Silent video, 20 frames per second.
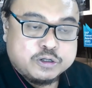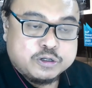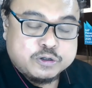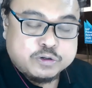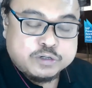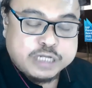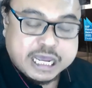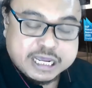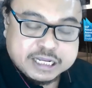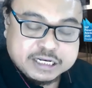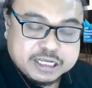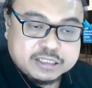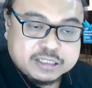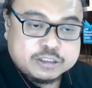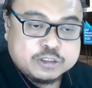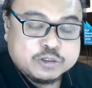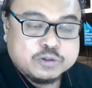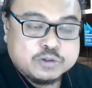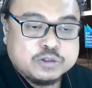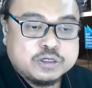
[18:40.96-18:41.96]
they
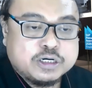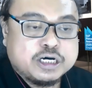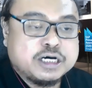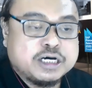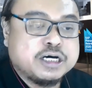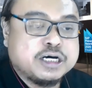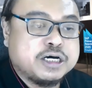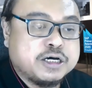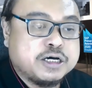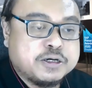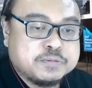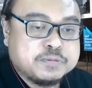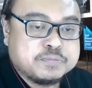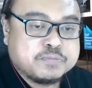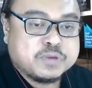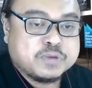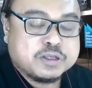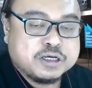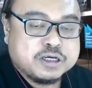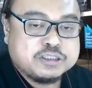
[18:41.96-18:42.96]
need to
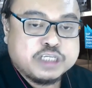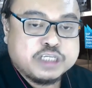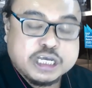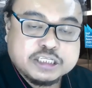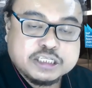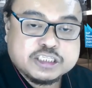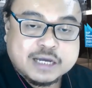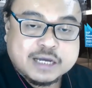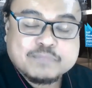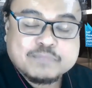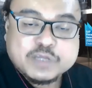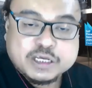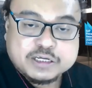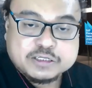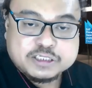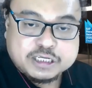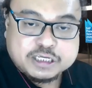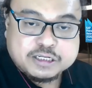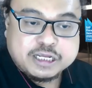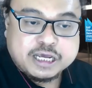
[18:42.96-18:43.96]
change some
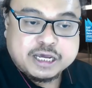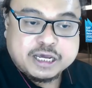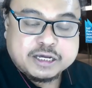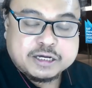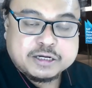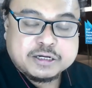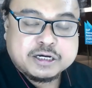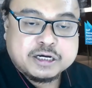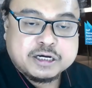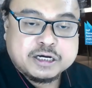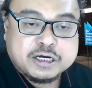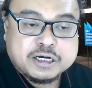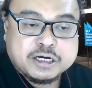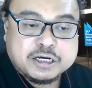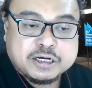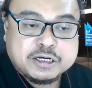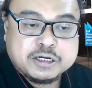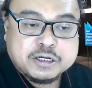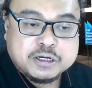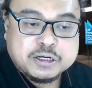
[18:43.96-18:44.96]
things in their
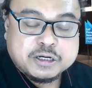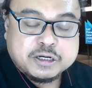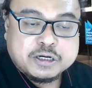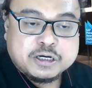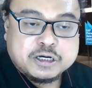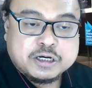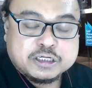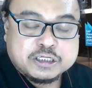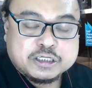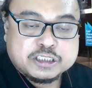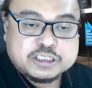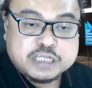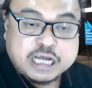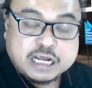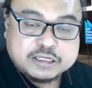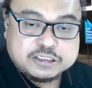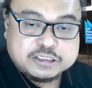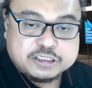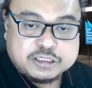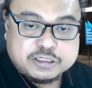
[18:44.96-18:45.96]

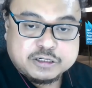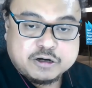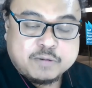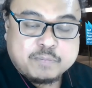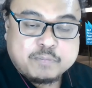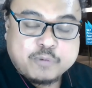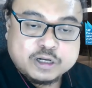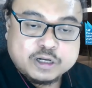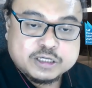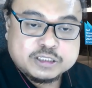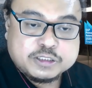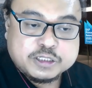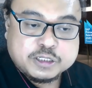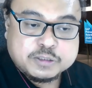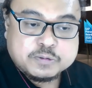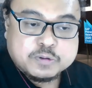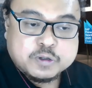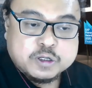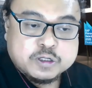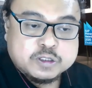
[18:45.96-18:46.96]
strategy or
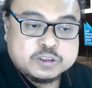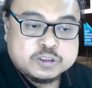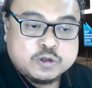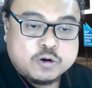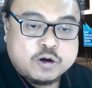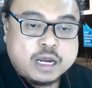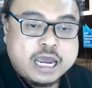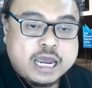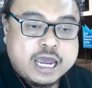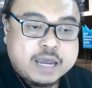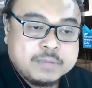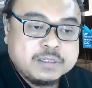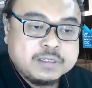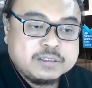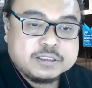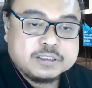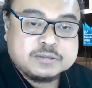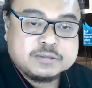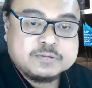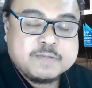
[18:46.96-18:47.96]
policy? So
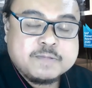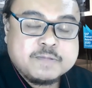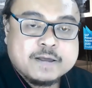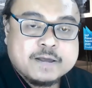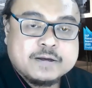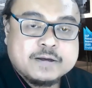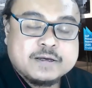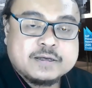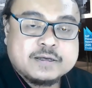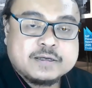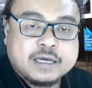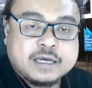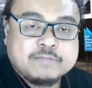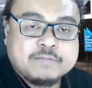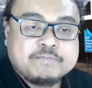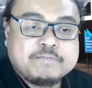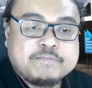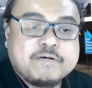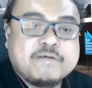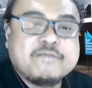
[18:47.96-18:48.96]
Hamilton
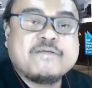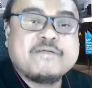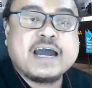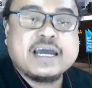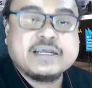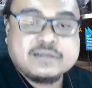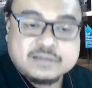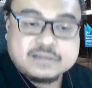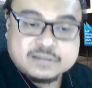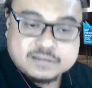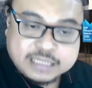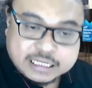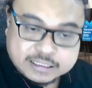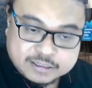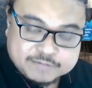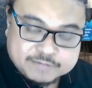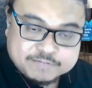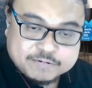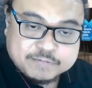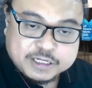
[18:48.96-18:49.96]
can provide
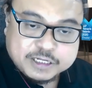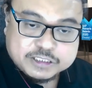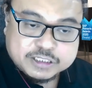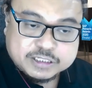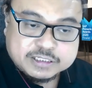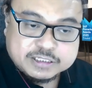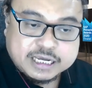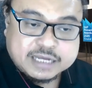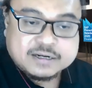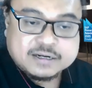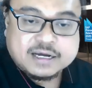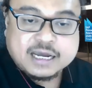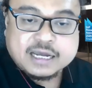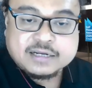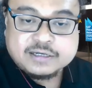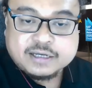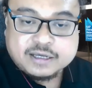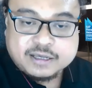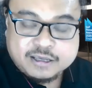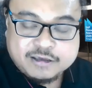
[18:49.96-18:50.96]
that information, can
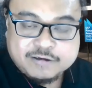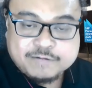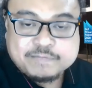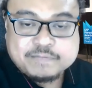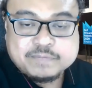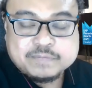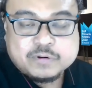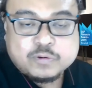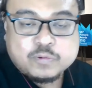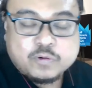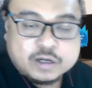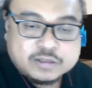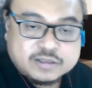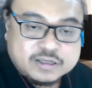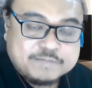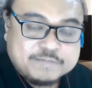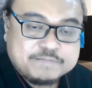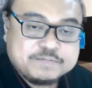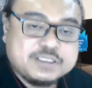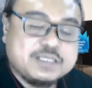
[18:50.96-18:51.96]
run the what
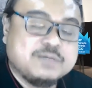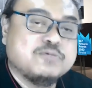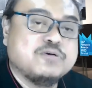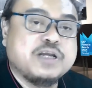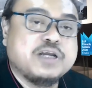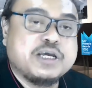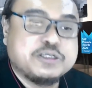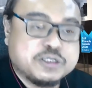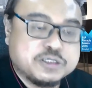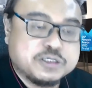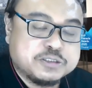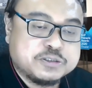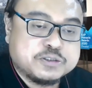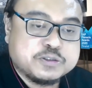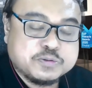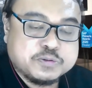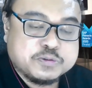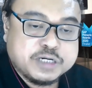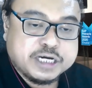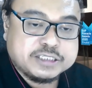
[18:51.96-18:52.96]
if
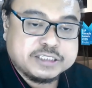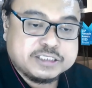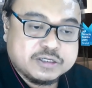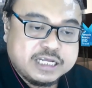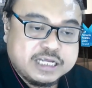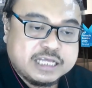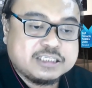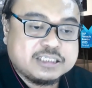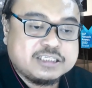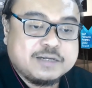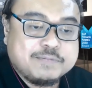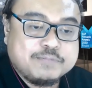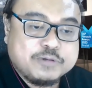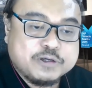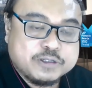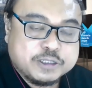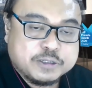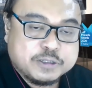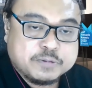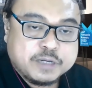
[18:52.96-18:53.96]
simulations, right? So that is the
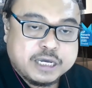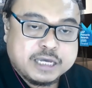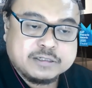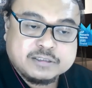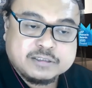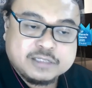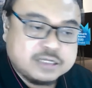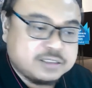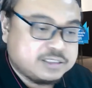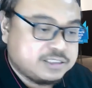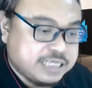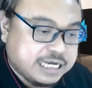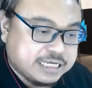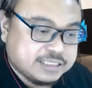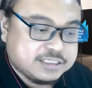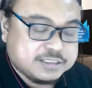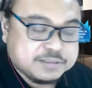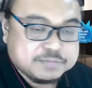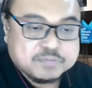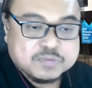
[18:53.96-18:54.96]
beauty, and not
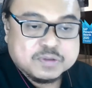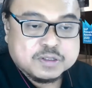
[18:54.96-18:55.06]
just